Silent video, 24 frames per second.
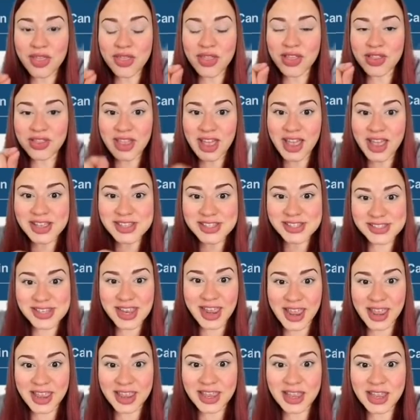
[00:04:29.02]
the last
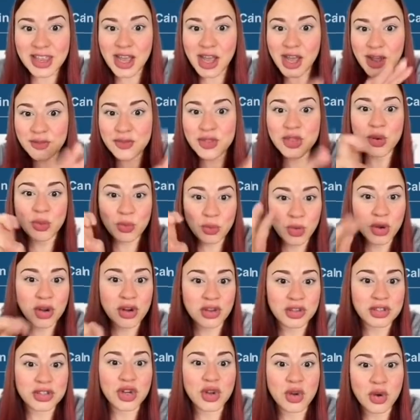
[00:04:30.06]
day of the
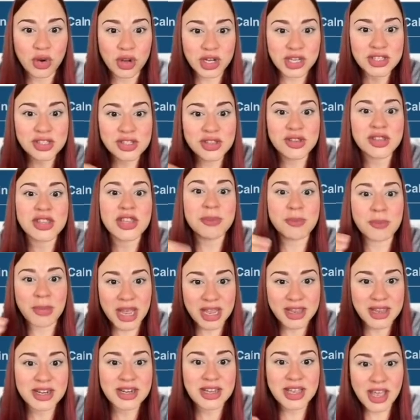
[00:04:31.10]
world, according to the
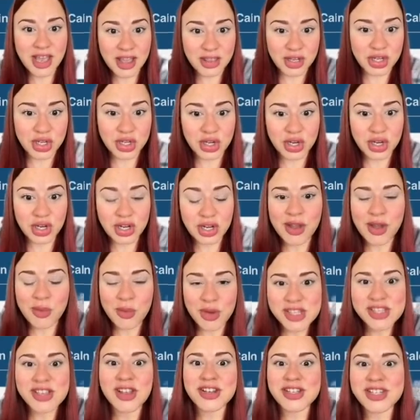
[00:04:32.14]
Mayan calendar, was on